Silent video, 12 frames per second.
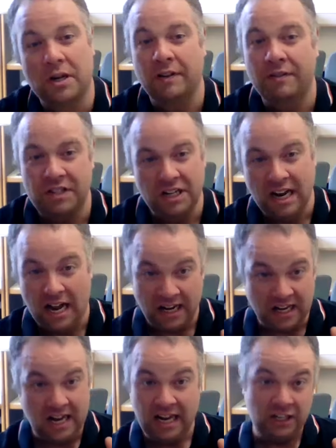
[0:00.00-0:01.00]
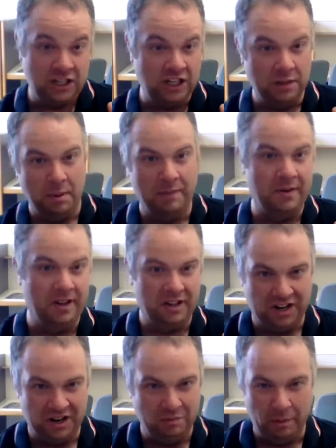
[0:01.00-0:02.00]
were gifted a key to the
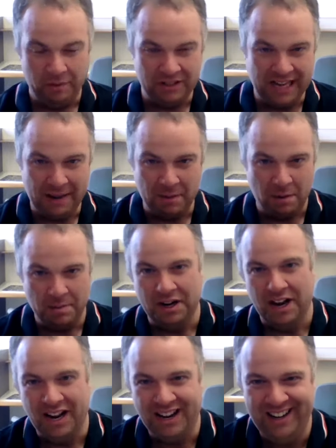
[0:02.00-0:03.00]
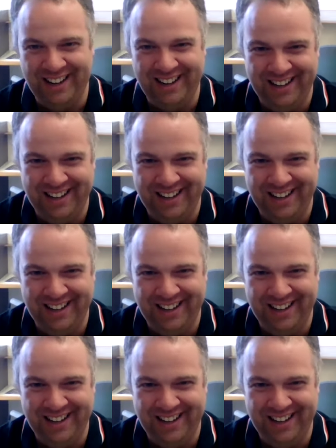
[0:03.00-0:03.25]
pavilion what was that moment like